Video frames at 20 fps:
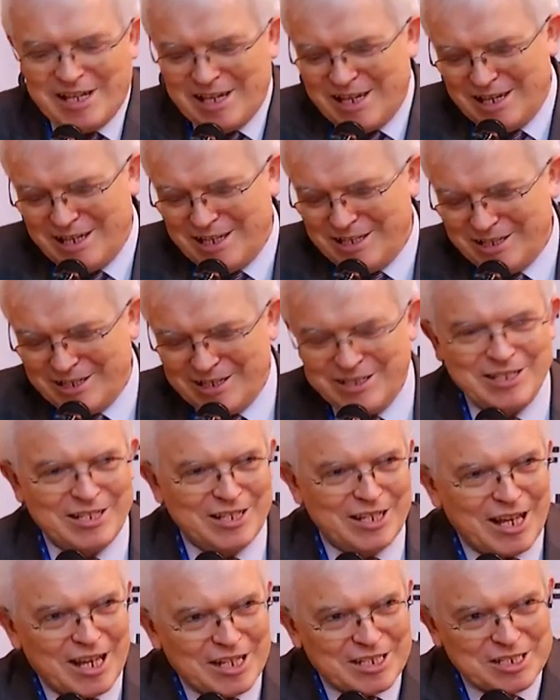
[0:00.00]
and
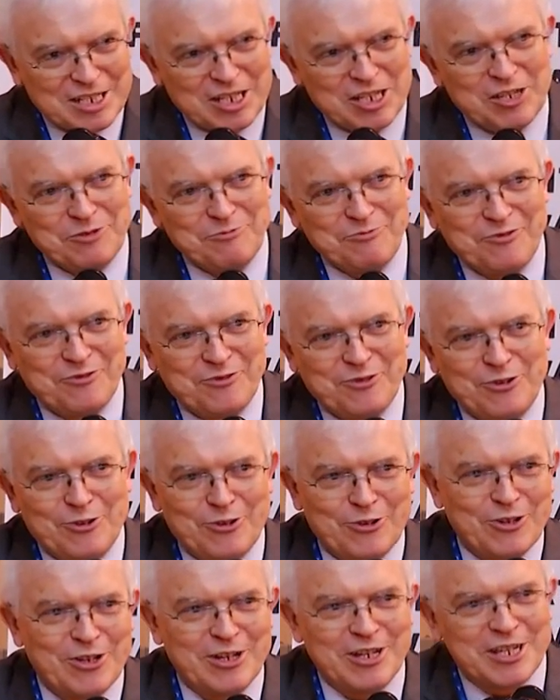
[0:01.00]
uh, ask him
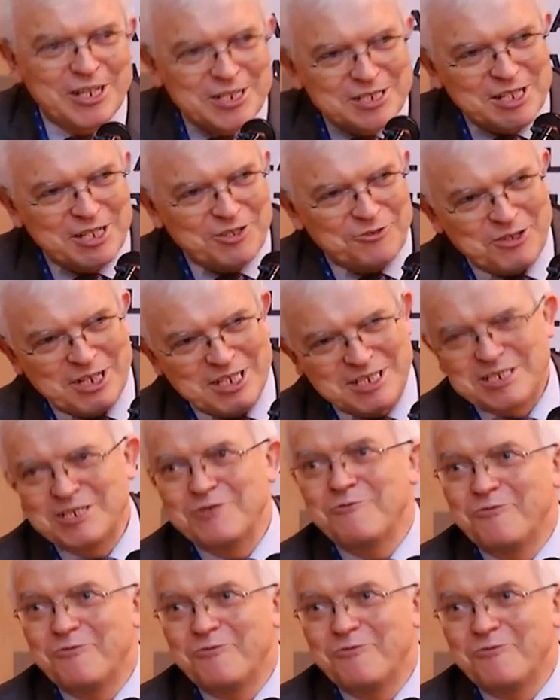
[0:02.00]
for his address.